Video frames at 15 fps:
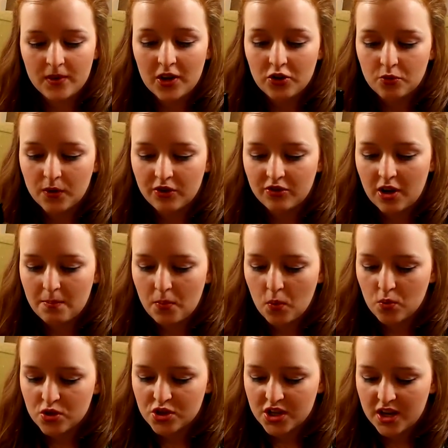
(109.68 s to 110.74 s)
That's the reason I
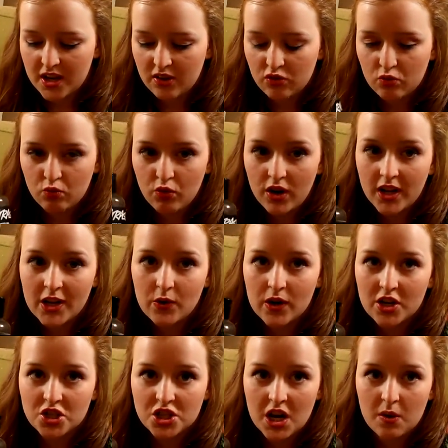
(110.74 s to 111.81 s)
bought it. It's really
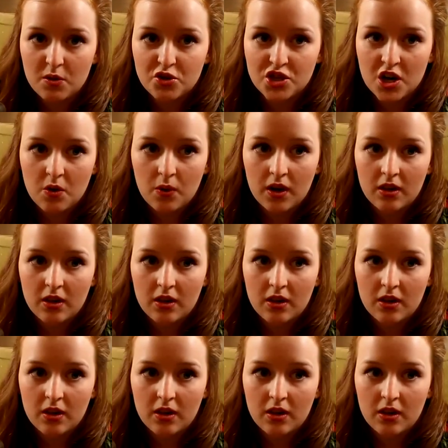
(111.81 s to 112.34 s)
great shower gel.